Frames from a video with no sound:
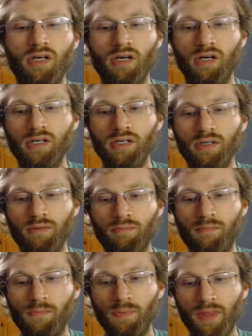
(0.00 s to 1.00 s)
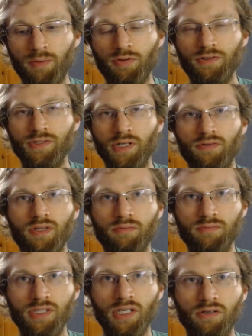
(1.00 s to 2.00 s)
they present
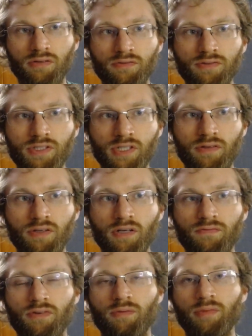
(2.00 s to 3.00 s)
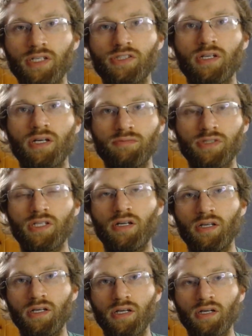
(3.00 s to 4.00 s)
themselves in the information I'm
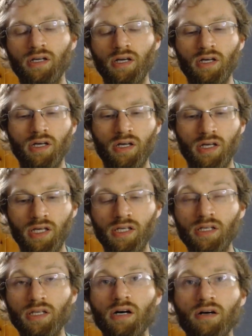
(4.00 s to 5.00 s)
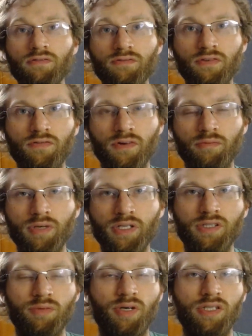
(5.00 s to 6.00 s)
studying enough for me
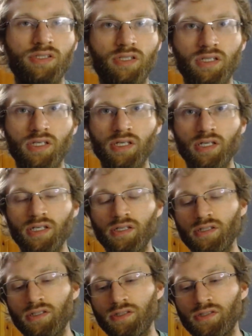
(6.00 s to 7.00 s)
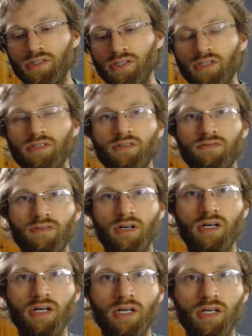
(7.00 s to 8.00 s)
to basically
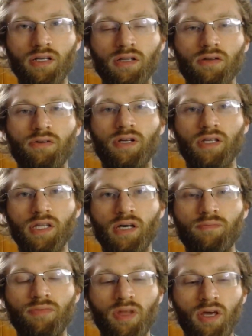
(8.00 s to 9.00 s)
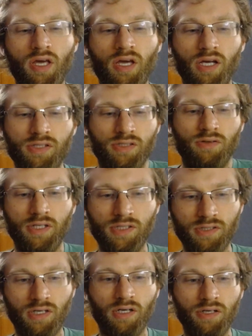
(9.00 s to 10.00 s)
justify learning them. And so I
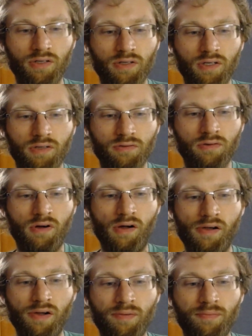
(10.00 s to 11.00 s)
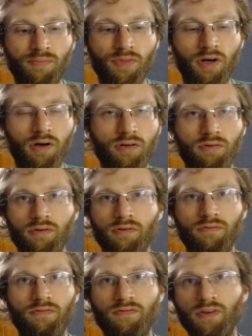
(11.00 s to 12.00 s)
saw,
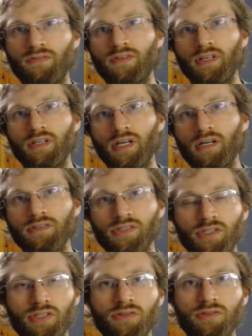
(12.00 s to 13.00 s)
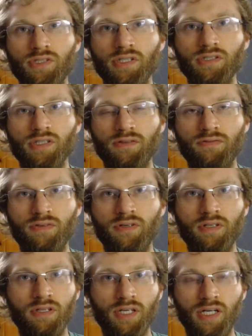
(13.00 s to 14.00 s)
150,000 uses of
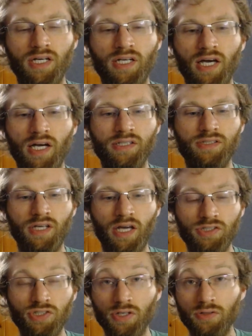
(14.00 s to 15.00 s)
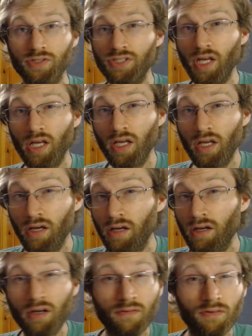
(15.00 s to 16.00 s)
the connect HOC.
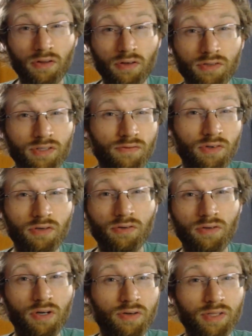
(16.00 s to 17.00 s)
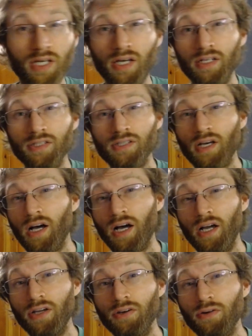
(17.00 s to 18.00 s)
For those of you who know what that is, a
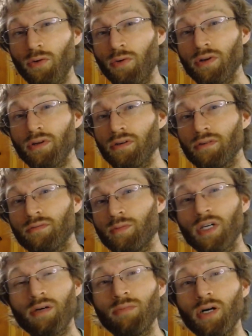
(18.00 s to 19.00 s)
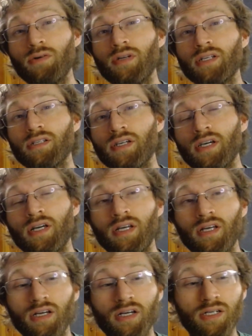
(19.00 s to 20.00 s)
higher order component.
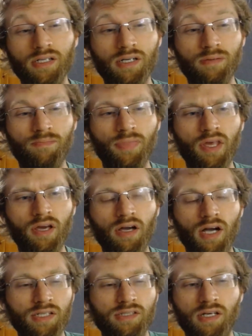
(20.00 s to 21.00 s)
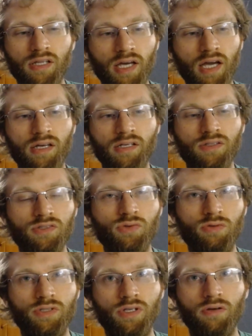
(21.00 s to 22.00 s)
I saw that in
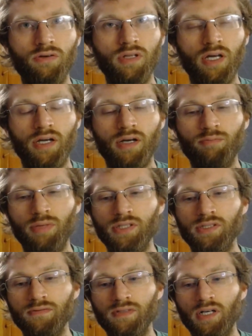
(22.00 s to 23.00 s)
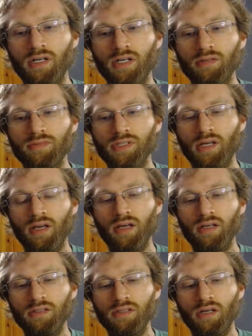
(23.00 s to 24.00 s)
source code like a bunch of times,
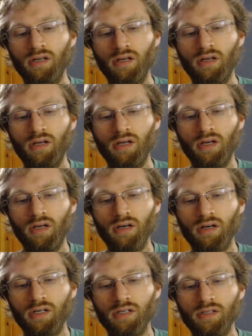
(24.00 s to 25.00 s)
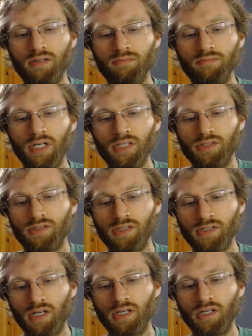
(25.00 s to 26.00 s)
and I just
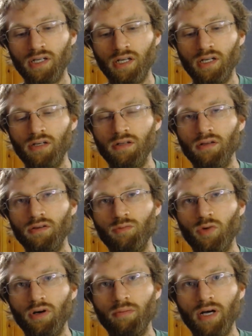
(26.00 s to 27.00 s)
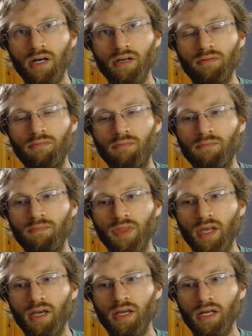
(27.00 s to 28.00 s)
decided I needed to learn more about it.
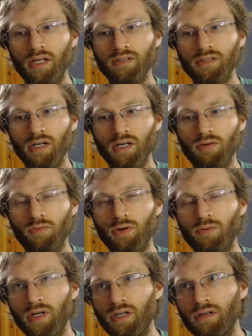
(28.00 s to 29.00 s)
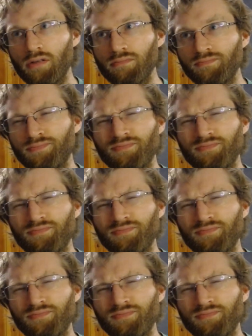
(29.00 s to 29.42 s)
And what do I know?